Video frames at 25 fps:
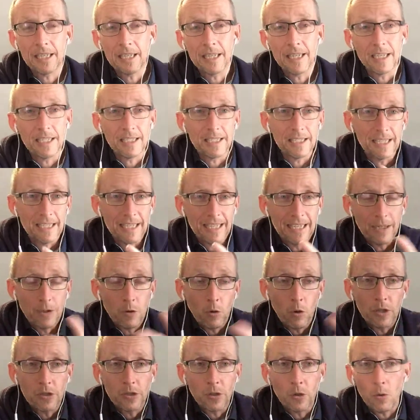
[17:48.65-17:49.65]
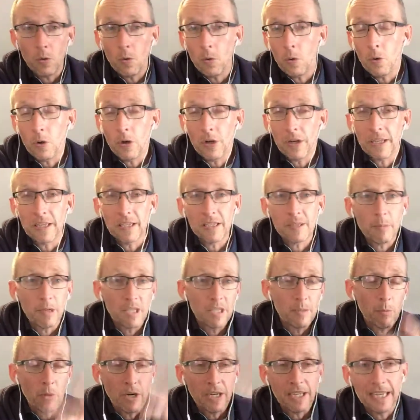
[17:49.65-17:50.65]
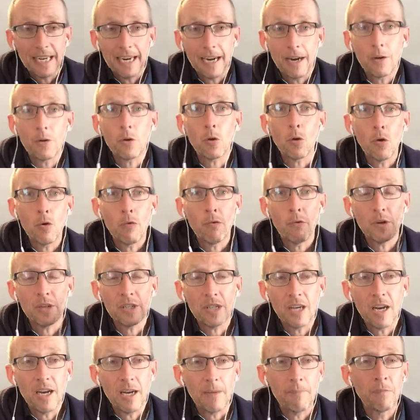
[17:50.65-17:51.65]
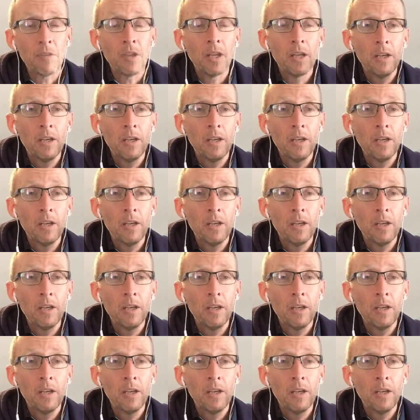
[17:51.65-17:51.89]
to get it across your whole audience by spreading it out over time.